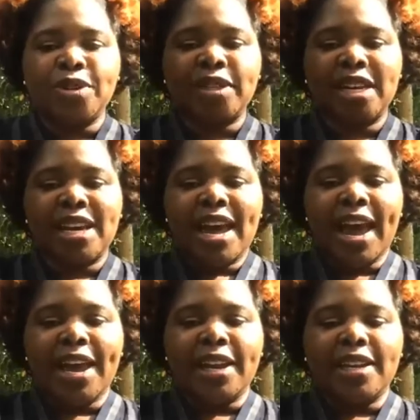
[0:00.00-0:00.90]

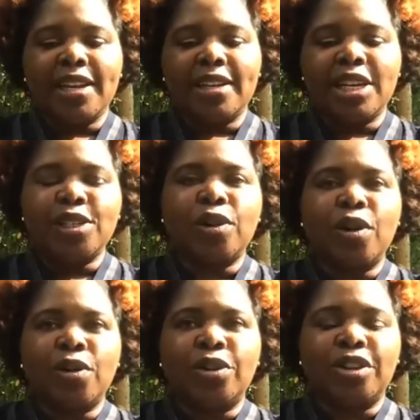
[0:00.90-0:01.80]
And these
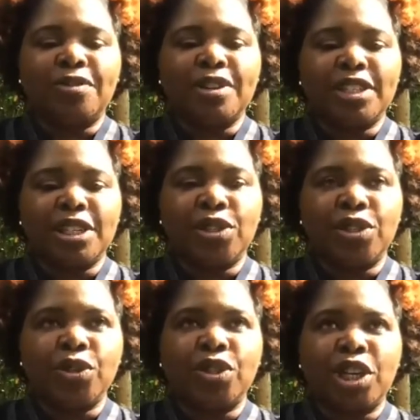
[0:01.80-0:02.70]
clonal differences do
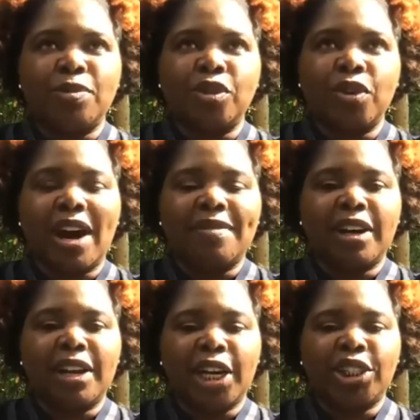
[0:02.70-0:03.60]
seem to have a
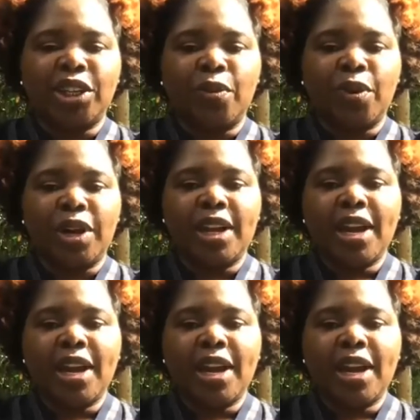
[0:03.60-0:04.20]
connection with